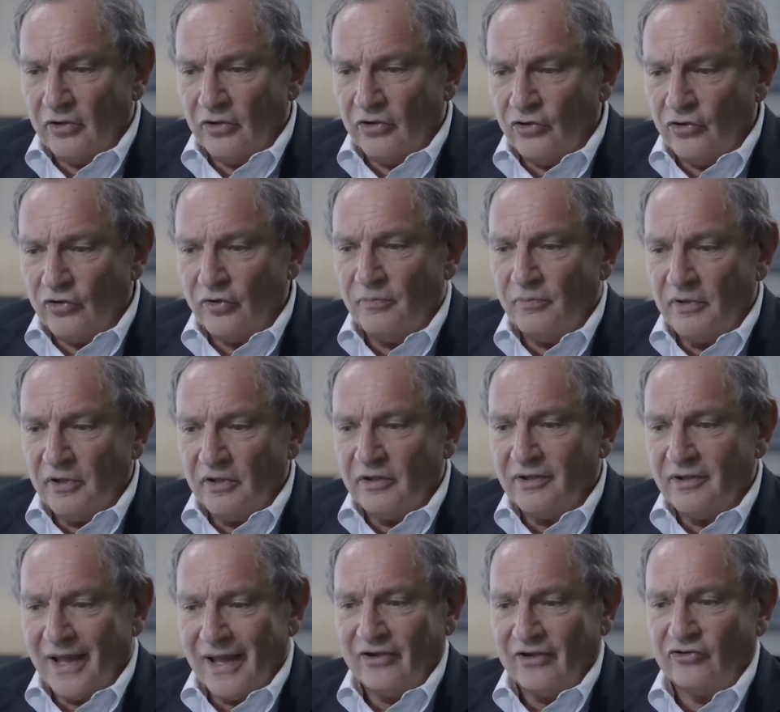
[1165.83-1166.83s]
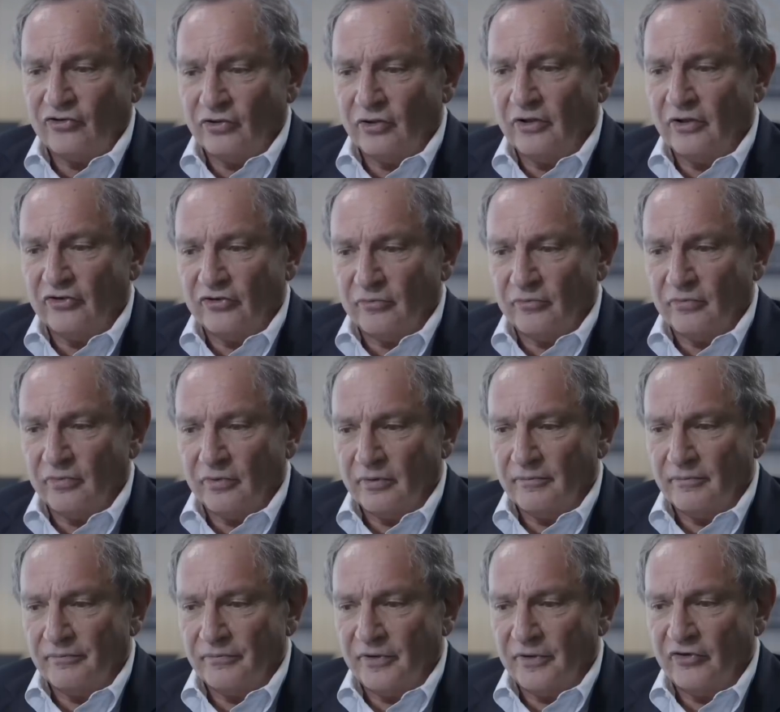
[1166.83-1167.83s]
European nationalism
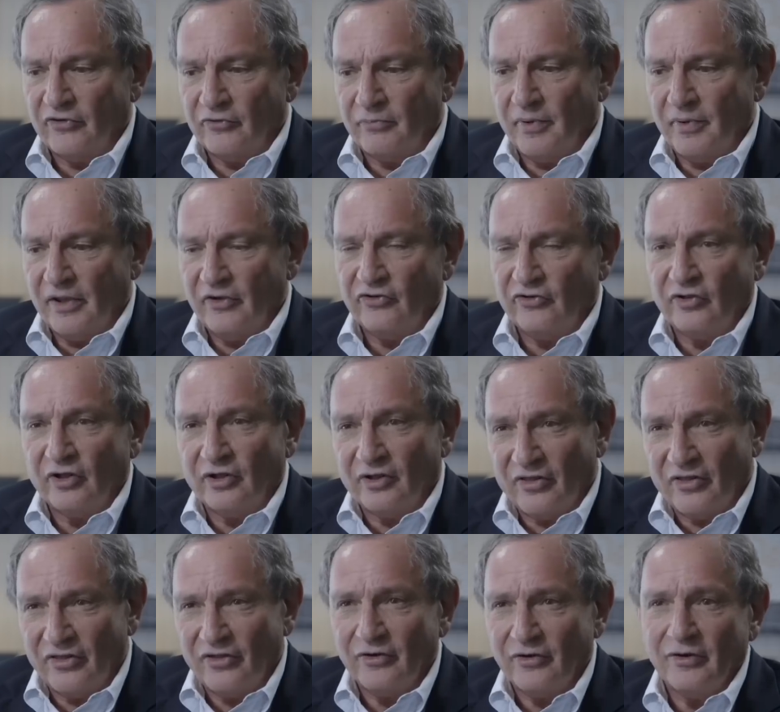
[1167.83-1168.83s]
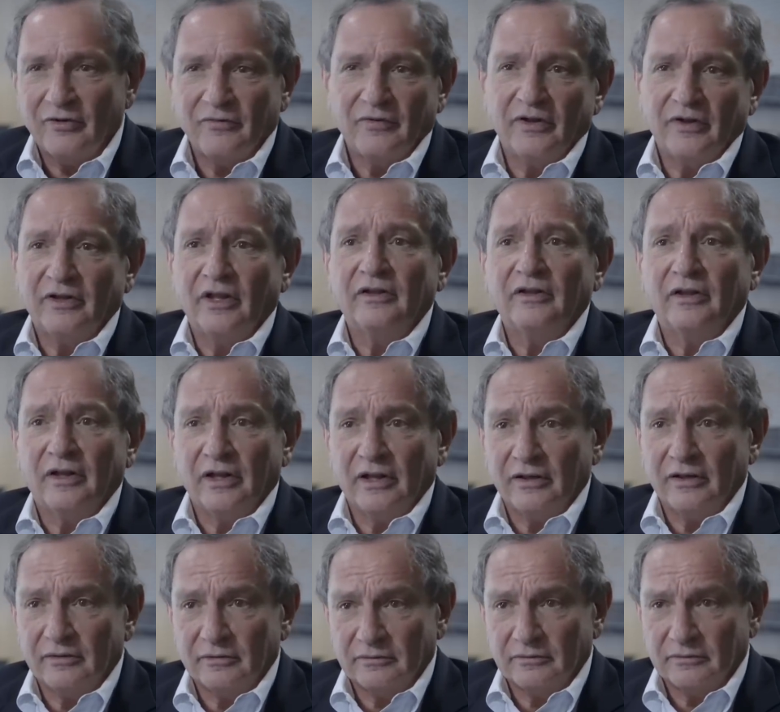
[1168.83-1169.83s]
is based on a theory of
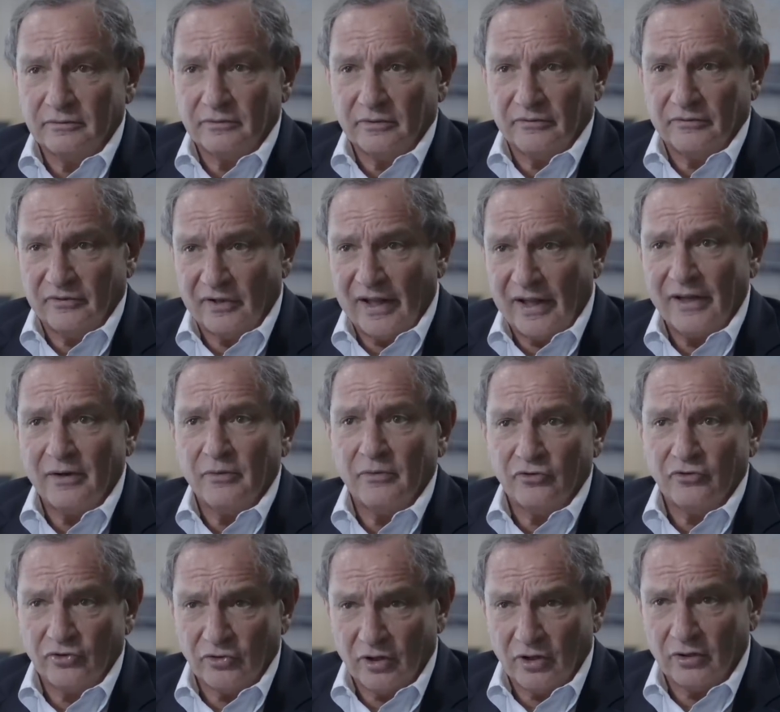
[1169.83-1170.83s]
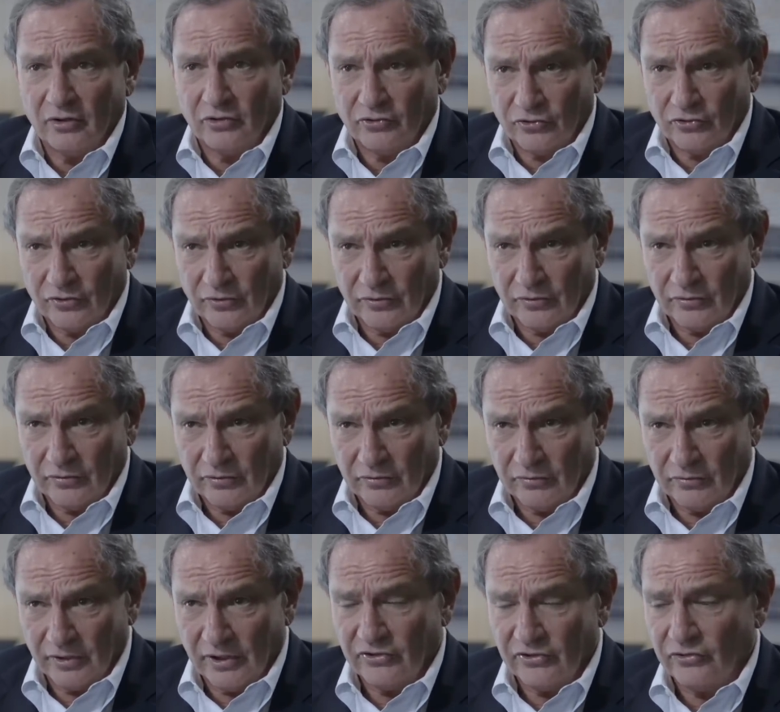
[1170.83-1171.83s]
identity, of language and culture and
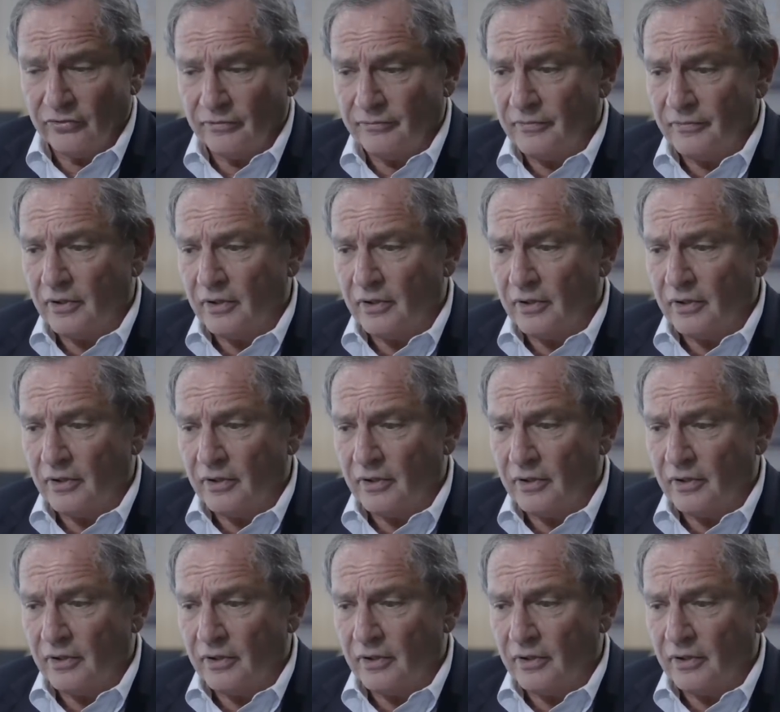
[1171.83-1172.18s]
religion.